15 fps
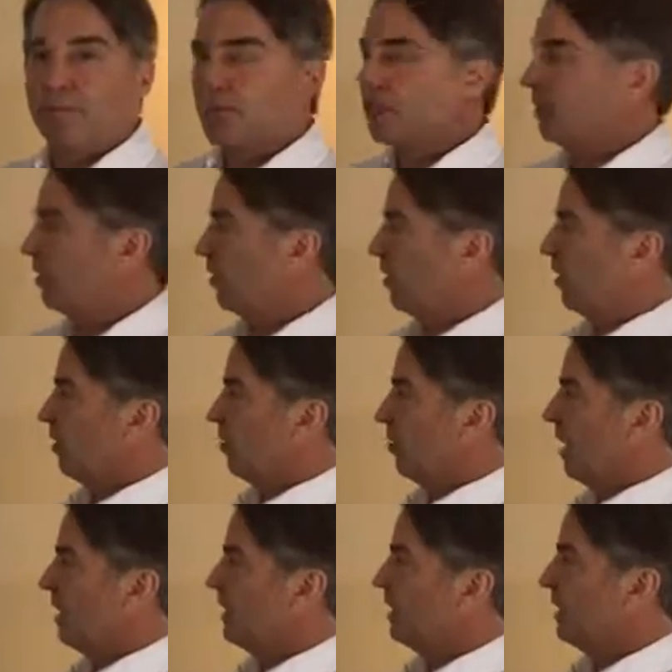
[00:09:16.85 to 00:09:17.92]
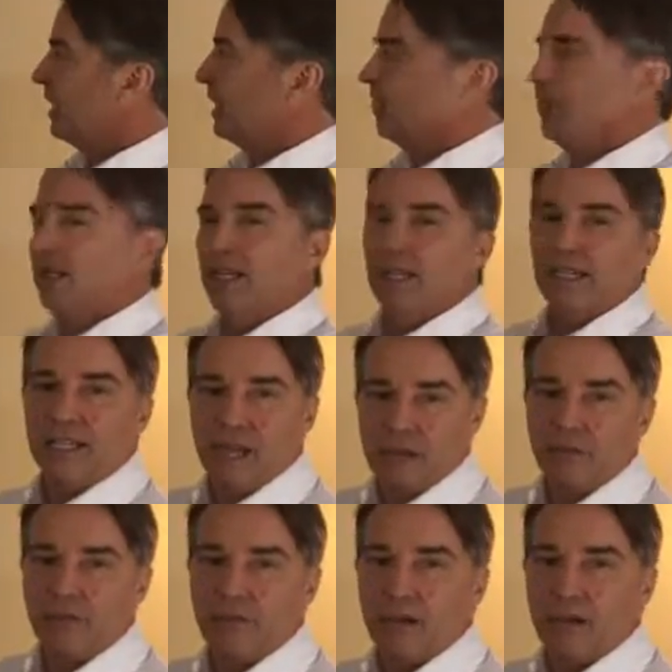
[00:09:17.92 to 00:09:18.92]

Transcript: And so they're creating steam not with